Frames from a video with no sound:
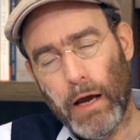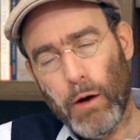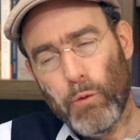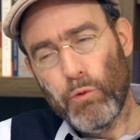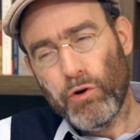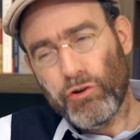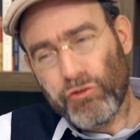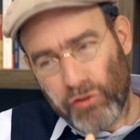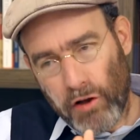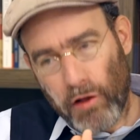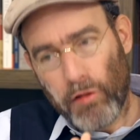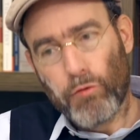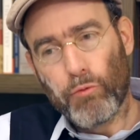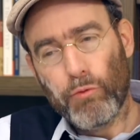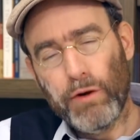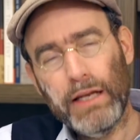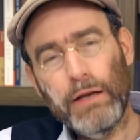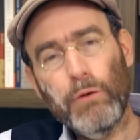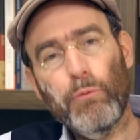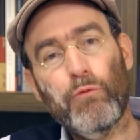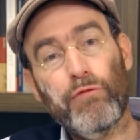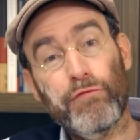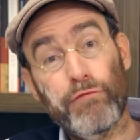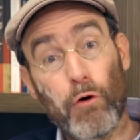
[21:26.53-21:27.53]
which has
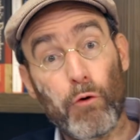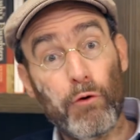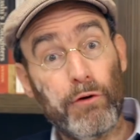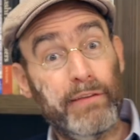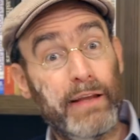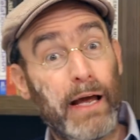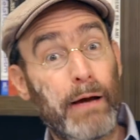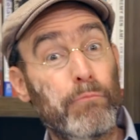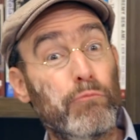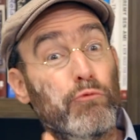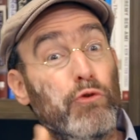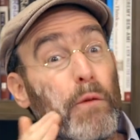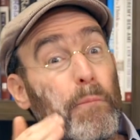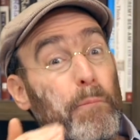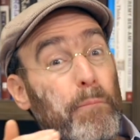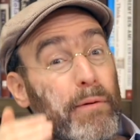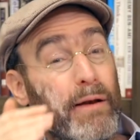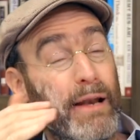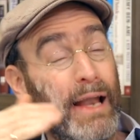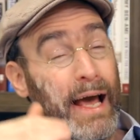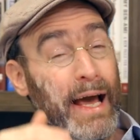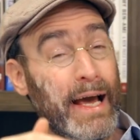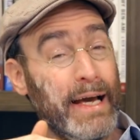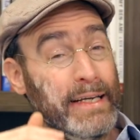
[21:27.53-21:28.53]
really for them
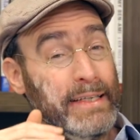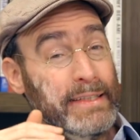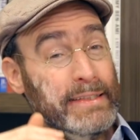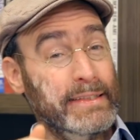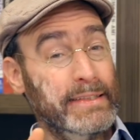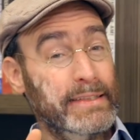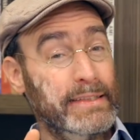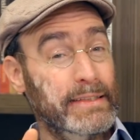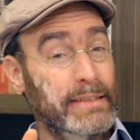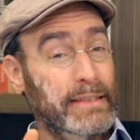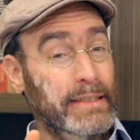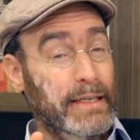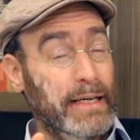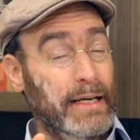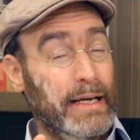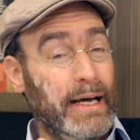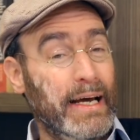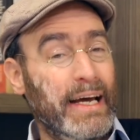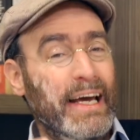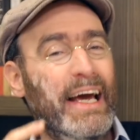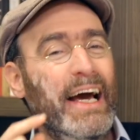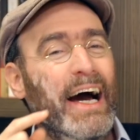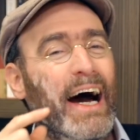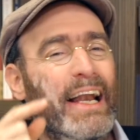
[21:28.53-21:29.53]
replaced
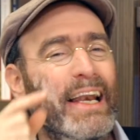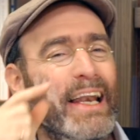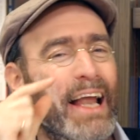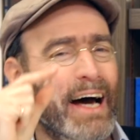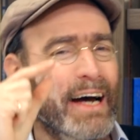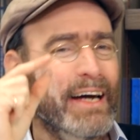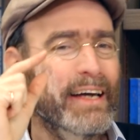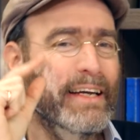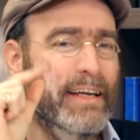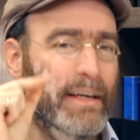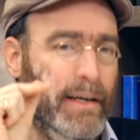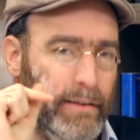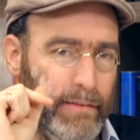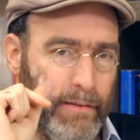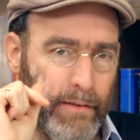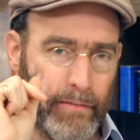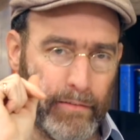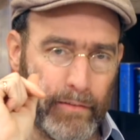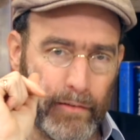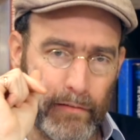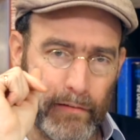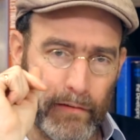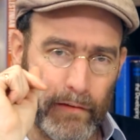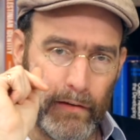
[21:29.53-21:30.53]
a halachic
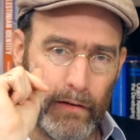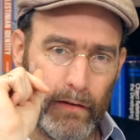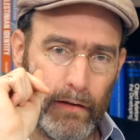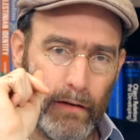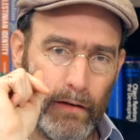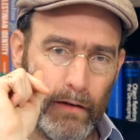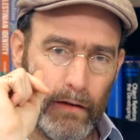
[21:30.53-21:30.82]
identity.